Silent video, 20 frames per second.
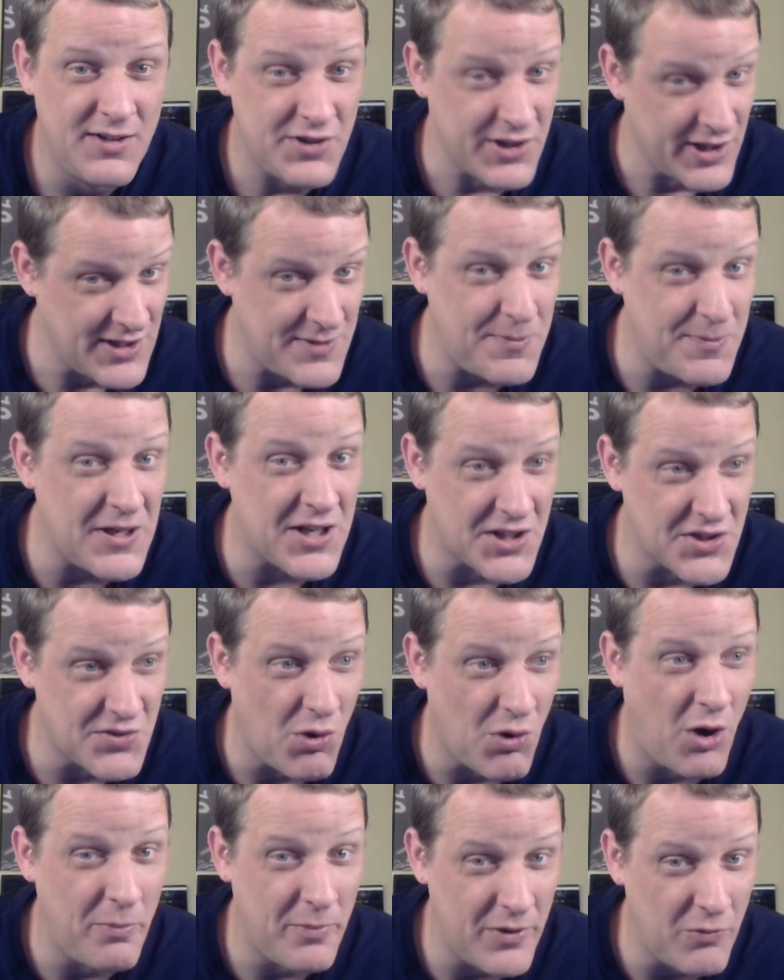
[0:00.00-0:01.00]
just because
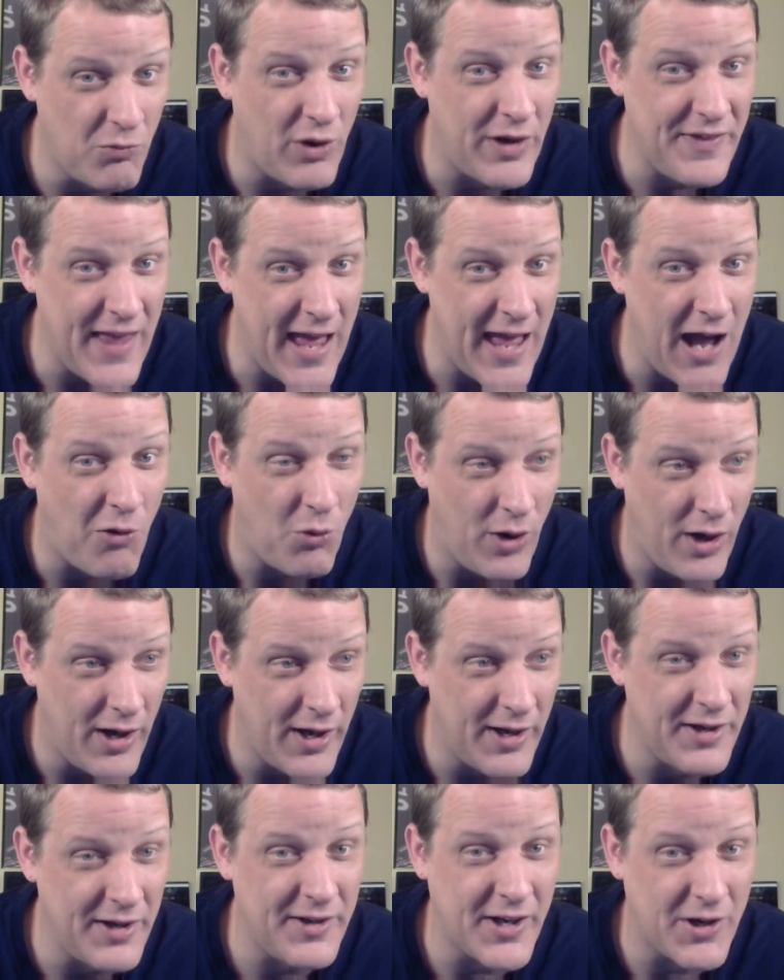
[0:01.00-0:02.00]
Roman won that
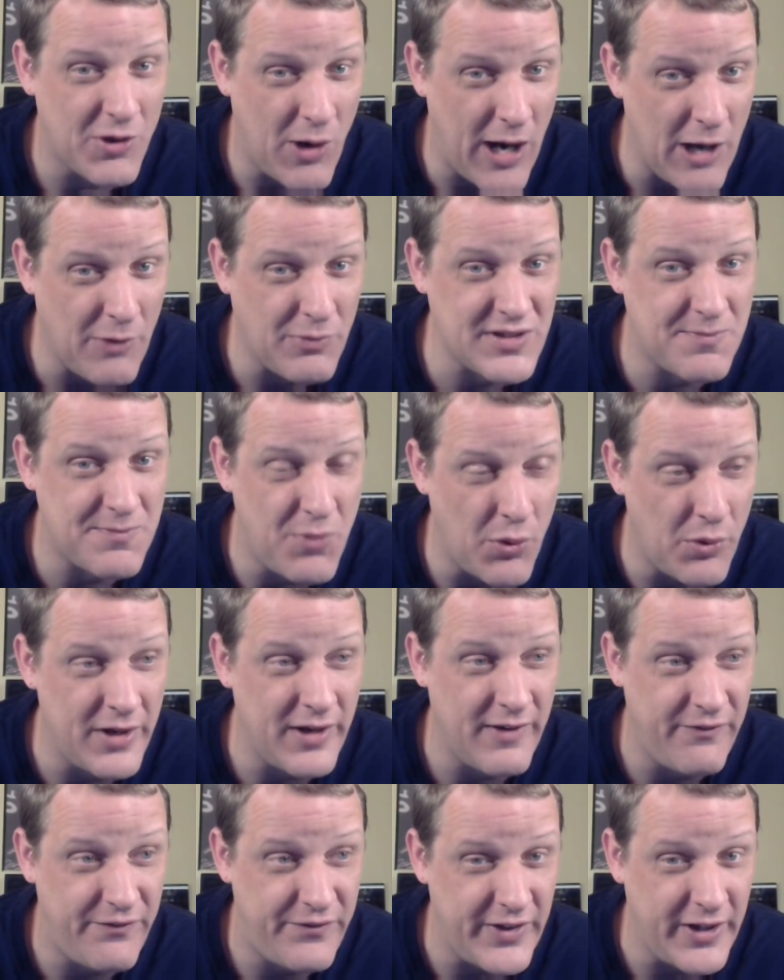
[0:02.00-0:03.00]
one and the crowd was
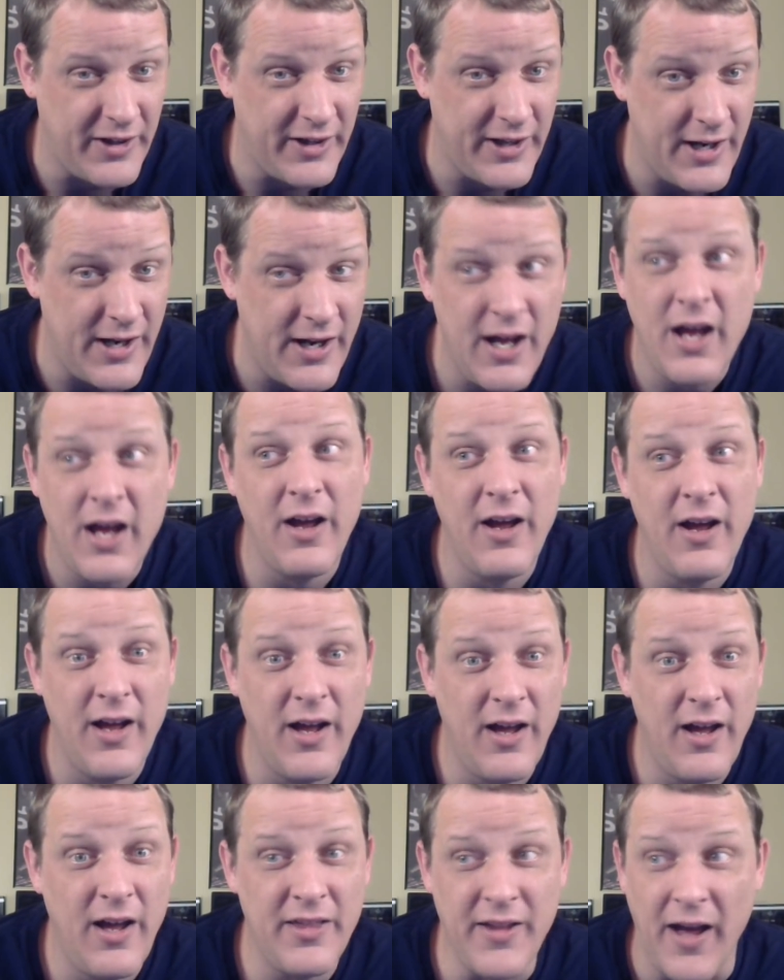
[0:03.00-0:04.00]
booing in Philly,
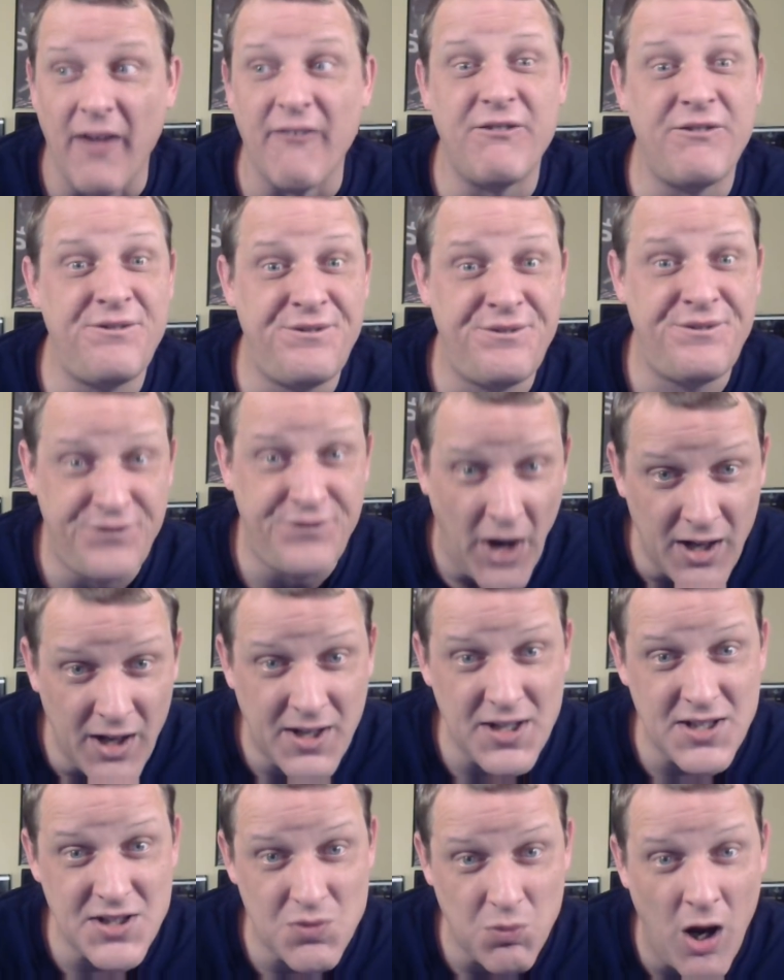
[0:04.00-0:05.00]
the
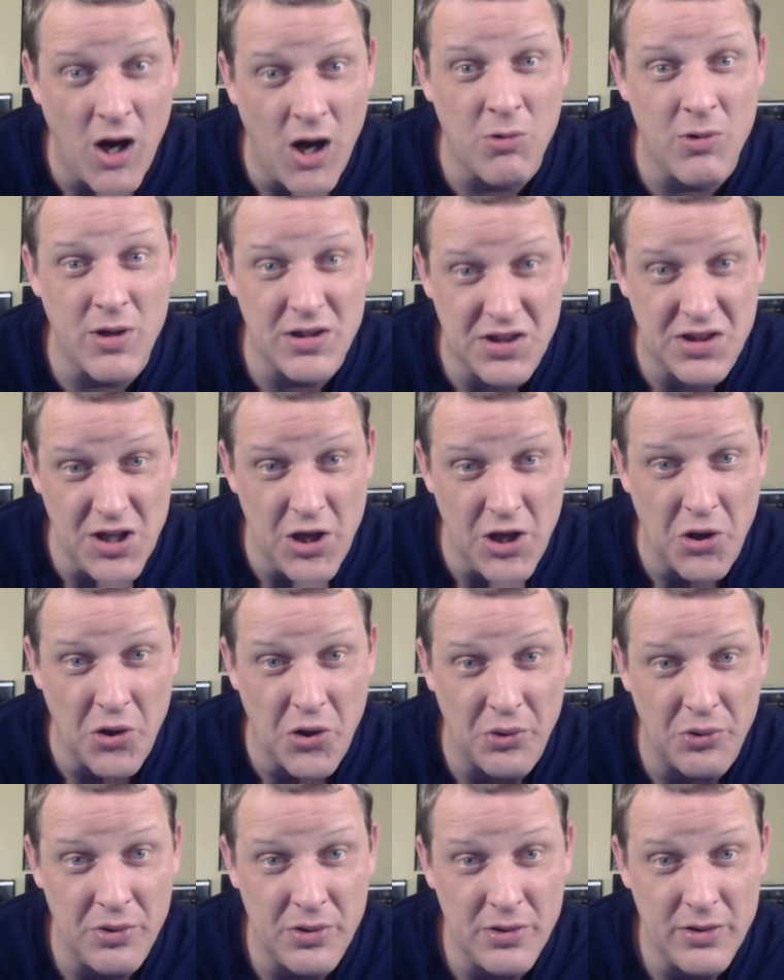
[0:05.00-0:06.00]
fuck is wrong with
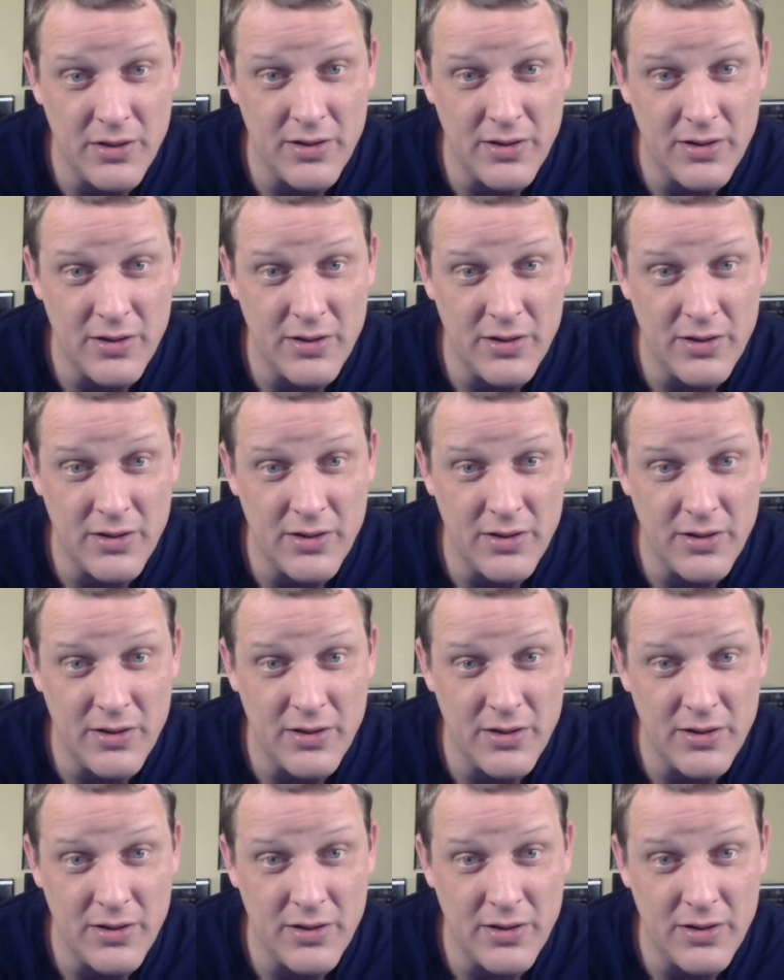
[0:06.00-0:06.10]
you?